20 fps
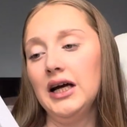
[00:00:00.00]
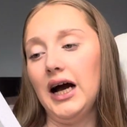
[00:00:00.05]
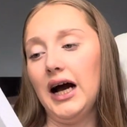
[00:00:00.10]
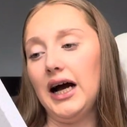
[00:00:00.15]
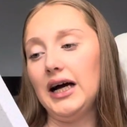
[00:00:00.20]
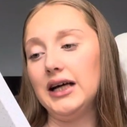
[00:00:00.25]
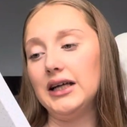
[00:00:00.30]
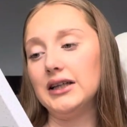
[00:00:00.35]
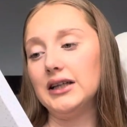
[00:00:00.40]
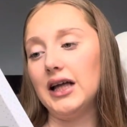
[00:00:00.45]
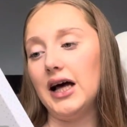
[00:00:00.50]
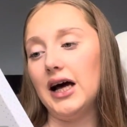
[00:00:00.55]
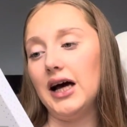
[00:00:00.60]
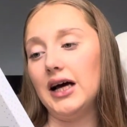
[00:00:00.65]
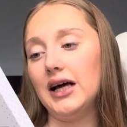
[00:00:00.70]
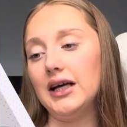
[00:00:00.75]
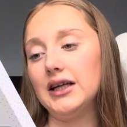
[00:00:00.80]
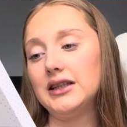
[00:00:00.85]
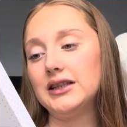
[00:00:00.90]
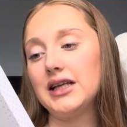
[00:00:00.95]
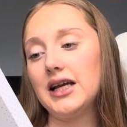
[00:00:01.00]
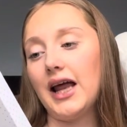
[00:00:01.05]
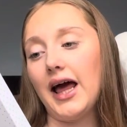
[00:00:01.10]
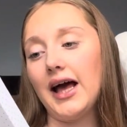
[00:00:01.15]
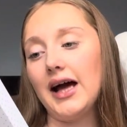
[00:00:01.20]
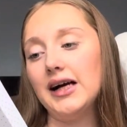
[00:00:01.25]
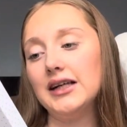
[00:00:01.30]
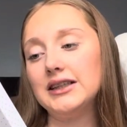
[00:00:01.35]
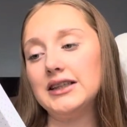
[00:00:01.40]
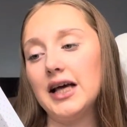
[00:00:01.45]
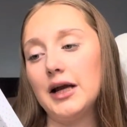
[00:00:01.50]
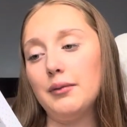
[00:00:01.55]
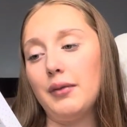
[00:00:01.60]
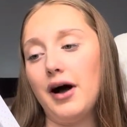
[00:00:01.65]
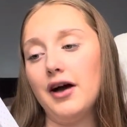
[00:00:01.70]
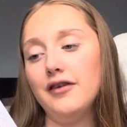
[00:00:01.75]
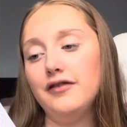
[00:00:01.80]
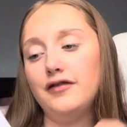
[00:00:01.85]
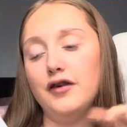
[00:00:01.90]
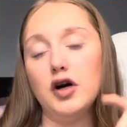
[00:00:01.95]
And like today I said
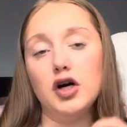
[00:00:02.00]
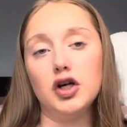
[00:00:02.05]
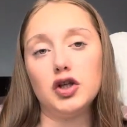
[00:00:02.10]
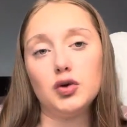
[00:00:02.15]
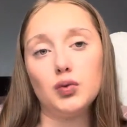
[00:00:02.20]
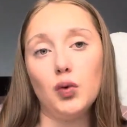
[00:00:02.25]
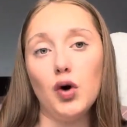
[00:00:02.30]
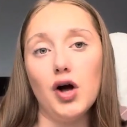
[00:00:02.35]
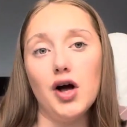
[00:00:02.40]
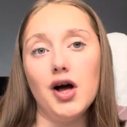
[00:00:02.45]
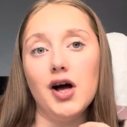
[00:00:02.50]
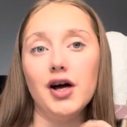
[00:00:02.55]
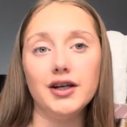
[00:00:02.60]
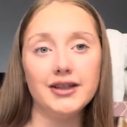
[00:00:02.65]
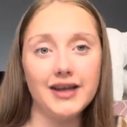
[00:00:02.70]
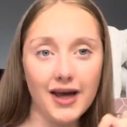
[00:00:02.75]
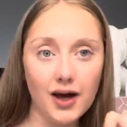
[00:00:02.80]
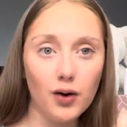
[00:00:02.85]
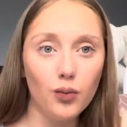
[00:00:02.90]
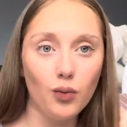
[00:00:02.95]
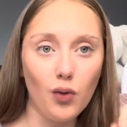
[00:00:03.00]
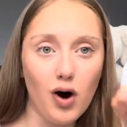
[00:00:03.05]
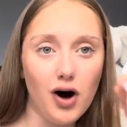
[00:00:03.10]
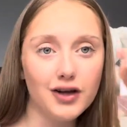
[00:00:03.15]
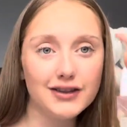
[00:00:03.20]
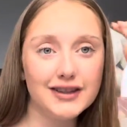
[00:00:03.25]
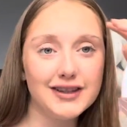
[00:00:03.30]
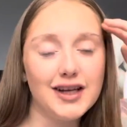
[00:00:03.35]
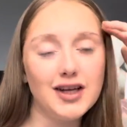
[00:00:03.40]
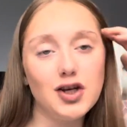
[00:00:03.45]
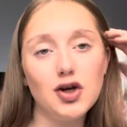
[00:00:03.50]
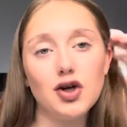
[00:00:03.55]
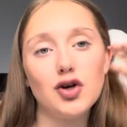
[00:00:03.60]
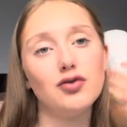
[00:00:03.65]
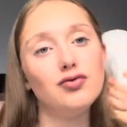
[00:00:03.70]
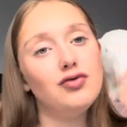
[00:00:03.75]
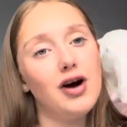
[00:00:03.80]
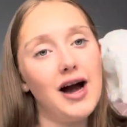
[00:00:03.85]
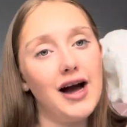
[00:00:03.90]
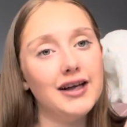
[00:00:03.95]
my first word, it was, and then you
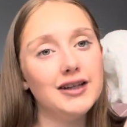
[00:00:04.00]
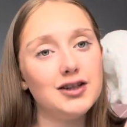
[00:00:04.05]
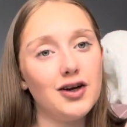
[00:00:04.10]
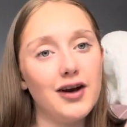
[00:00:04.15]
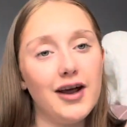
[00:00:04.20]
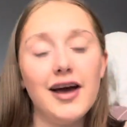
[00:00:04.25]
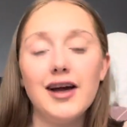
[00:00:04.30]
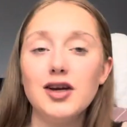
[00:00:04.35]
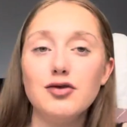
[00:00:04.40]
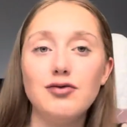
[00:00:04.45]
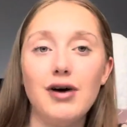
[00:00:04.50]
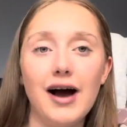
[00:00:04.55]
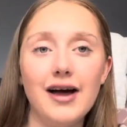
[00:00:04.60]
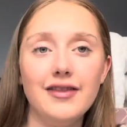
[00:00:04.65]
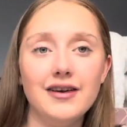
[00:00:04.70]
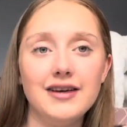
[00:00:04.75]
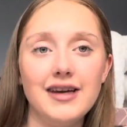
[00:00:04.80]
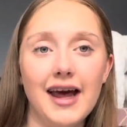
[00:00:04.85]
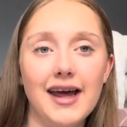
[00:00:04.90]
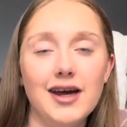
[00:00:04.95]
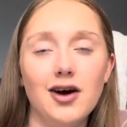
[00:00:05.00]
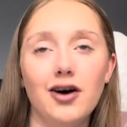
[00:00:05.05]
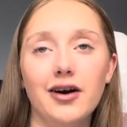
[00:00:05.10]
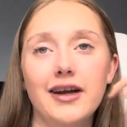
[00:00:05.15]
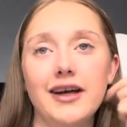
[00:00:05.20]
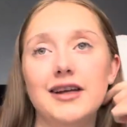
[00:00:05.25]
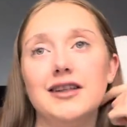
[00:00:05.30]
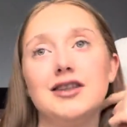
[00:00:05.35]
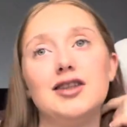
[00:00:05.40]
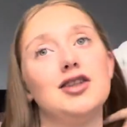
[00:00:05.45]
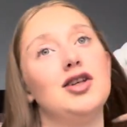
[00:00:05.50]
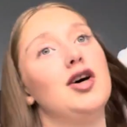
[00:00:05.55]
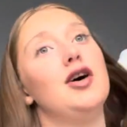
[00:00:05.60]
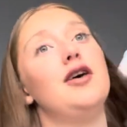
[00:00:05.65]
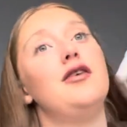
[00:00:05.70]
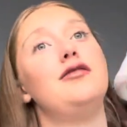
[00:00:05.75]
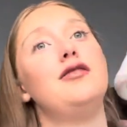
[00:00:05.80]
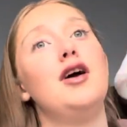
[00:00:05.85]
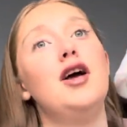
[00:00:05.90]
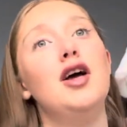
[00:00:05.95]
can write on it and you write the date on it and
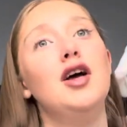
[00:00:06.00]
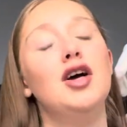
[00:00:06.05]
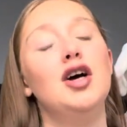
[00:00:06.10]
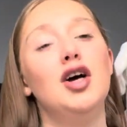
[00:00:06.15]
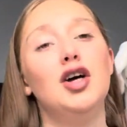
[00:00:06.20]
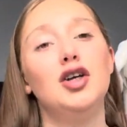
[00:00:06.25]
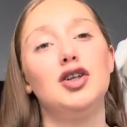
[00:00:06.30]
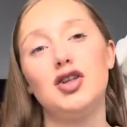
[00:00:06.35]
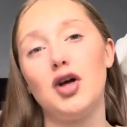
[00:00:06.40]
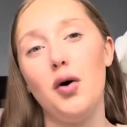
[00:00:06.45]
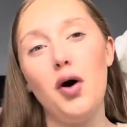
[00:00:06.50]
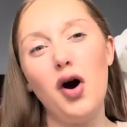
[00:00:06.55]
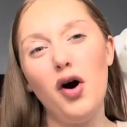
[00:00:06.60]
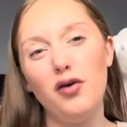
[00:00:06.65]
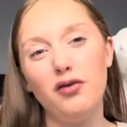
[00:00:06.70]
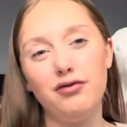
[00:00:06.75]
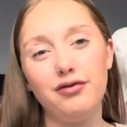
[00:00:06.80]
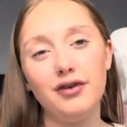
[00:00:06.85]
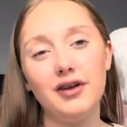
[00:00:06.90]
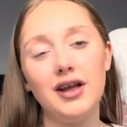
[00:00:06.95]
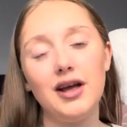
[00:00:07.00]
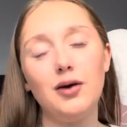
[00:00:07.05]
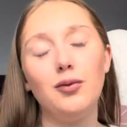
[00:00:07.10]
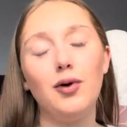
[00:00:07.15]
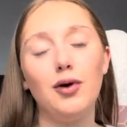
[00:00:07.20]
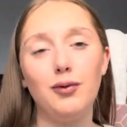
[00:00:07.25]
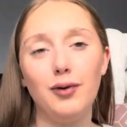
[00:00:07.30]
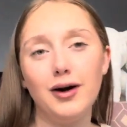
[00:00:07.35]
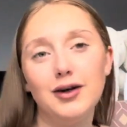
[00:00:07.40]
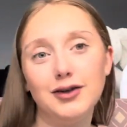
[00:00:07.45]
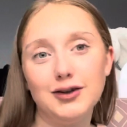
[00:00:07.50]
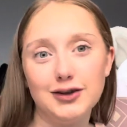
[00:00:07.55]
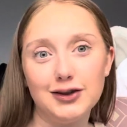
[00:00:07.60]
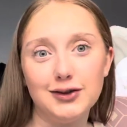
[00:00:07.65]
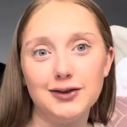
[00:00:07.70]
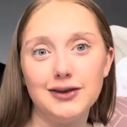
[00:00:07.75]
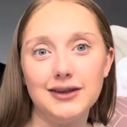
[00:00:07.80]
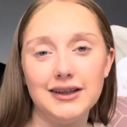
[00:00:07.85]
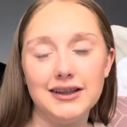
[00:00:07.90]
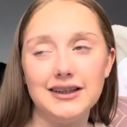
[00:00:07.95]
stuff. So hopefully we will
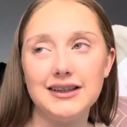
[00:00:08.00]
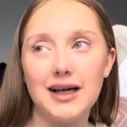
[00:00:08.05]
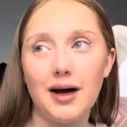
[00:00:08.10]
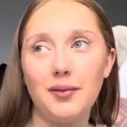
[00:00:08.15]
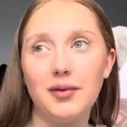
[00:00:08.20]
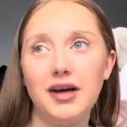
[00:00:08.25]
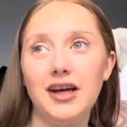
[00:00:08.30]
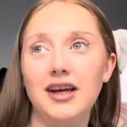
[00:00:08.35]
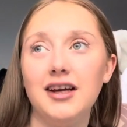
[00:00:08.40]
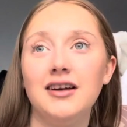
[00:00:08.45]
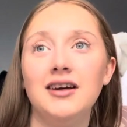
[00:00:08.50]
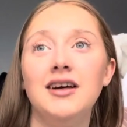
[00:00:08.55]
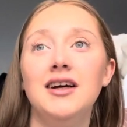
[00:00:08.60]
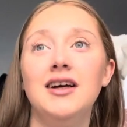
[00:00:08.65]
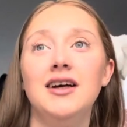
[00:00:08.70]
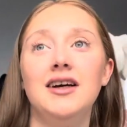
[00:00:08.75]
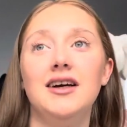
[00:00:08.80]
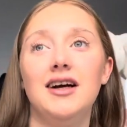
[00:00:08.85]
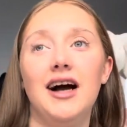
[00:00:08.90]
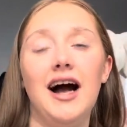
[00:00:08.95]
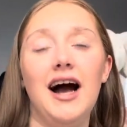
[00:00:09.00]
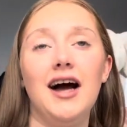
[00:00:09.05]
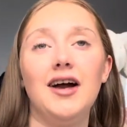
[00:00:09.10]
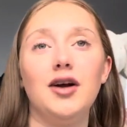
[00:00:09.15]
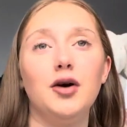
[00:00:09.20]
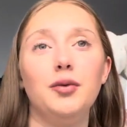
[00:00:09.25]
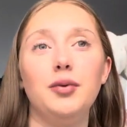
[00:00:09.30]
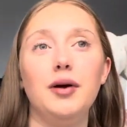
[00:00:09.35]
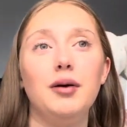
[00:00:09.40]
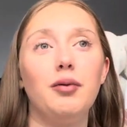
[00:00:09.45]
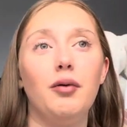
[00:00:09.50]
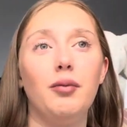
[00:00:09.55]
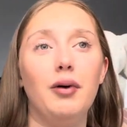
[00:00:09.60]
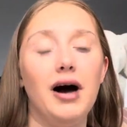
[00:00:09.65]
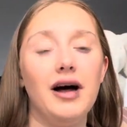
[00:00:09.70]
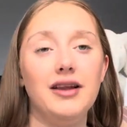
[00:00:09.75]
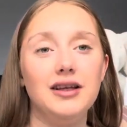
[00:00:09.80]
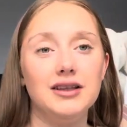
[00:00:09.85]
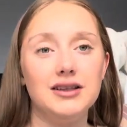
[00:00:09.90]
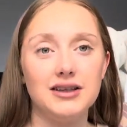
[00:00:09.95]
do these. I mean, I know people
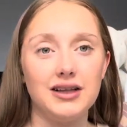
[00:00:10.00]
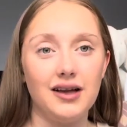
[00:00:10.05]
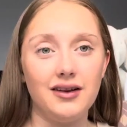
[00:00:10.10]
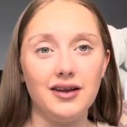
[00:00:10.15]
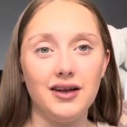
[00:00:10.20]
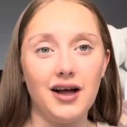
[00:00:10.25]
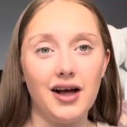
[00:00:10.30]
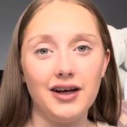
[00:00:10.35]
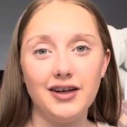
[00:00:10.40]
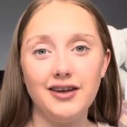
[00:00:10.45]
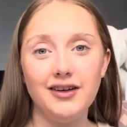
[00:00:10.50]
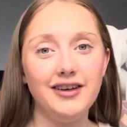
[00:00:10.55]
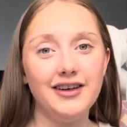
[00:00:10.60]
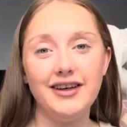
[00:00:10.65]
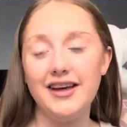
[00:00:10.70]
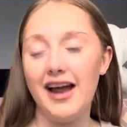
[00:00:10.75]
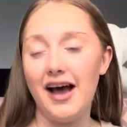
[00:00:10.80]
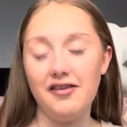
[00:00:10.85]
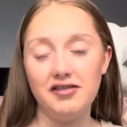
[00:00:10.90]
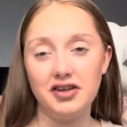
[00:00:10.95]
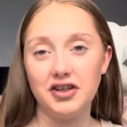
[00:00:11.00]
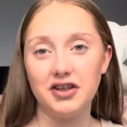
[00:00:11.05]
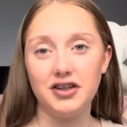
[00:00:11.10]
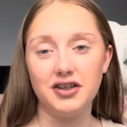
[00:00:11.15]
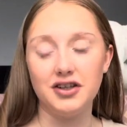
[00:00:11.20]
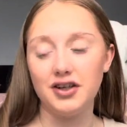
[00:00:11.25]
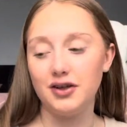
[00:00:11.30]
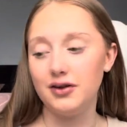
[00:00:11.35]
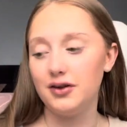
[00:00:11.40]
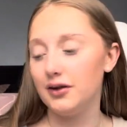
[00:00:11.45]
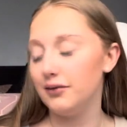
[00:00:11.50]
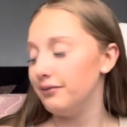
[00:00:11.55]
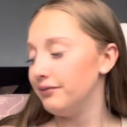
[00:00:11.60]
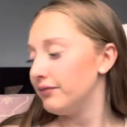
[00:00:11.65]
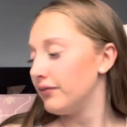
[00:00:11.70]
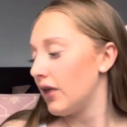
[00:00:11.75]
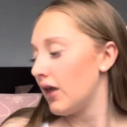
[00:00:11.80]
buy these and then they're like, you're never gonna do them.